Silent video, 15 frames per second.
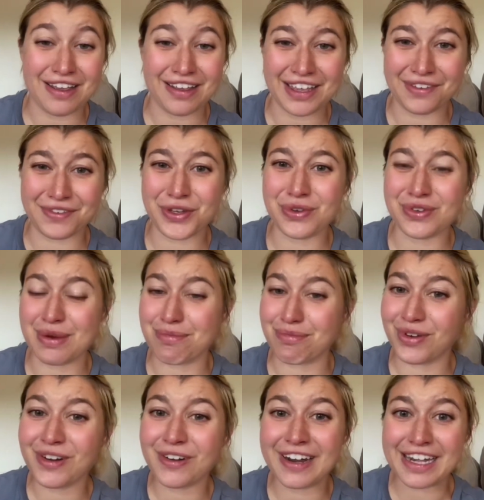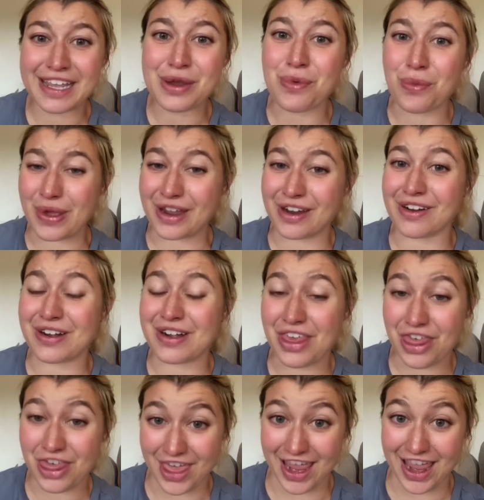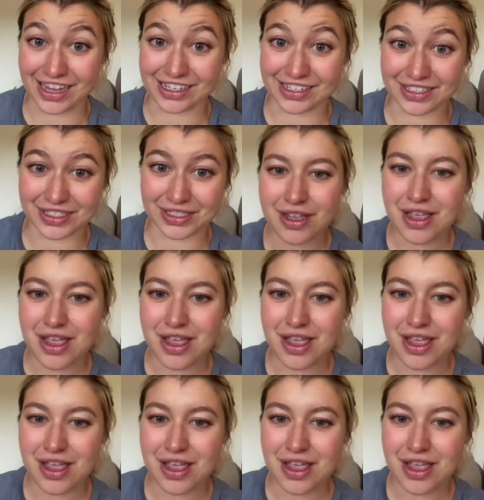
gives you some pretty weird things.